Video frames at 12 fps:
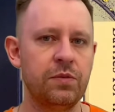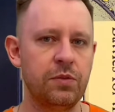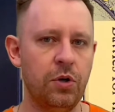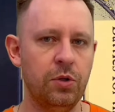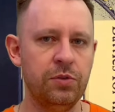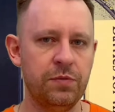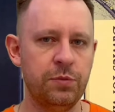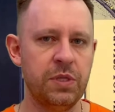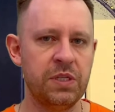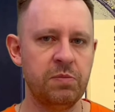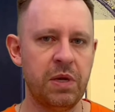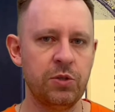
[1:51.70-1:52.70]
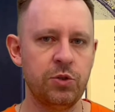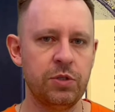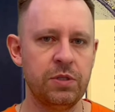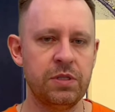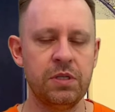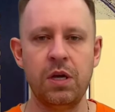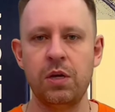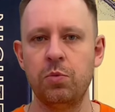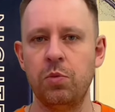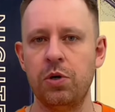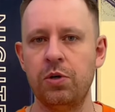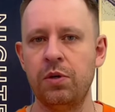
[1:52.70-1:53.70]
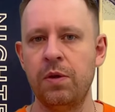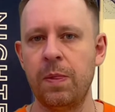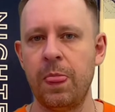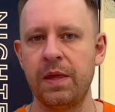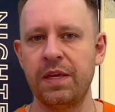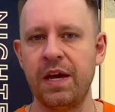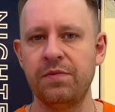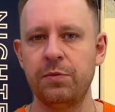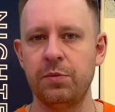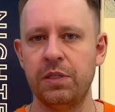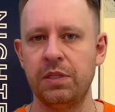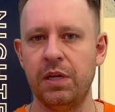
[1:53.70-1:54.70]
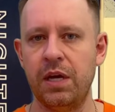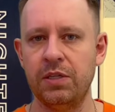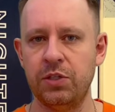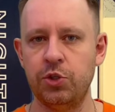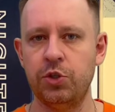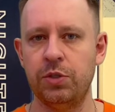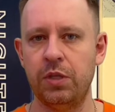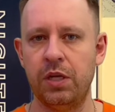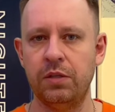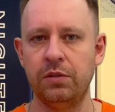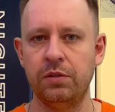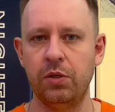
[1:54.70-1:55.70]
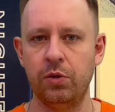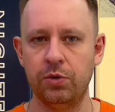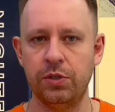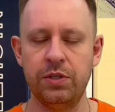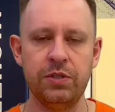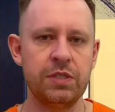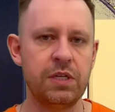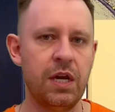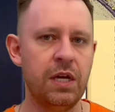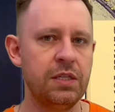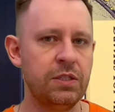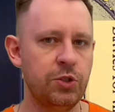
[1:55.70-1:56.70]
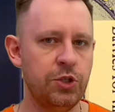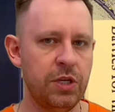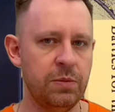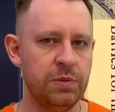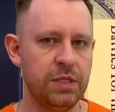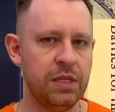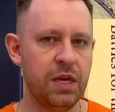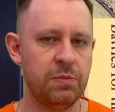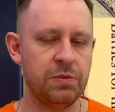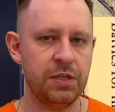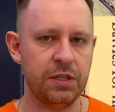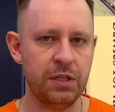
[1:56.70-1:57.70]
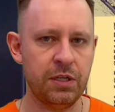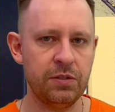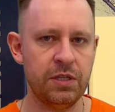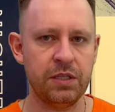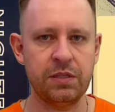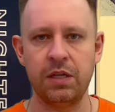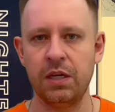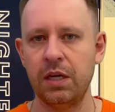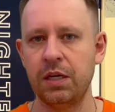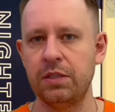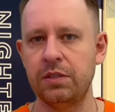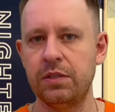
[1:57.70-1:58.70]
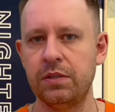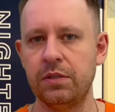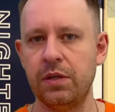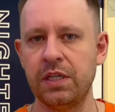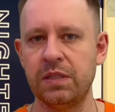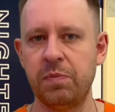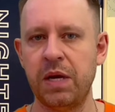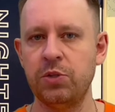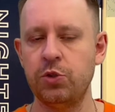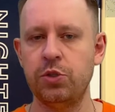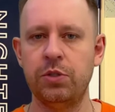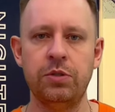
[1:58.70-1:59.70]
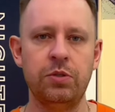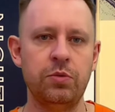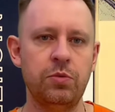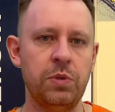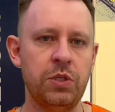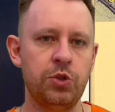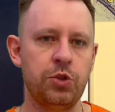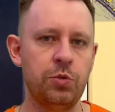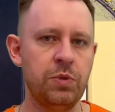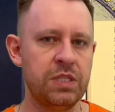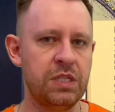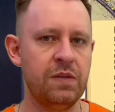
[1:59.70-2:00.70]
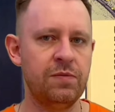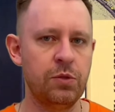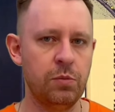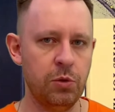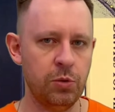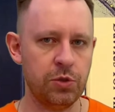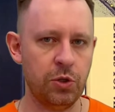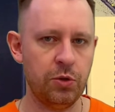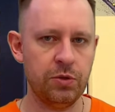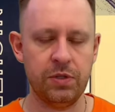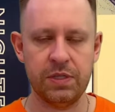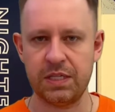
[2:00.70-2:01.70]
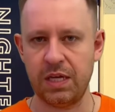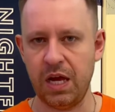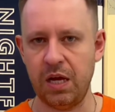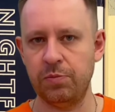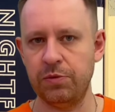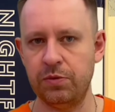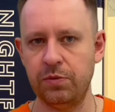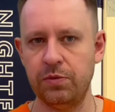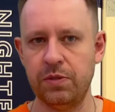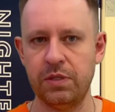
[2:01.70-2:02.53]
All the three expansions were gathering additional orders, and GMT Games declared that the expansion which receives the most orders up to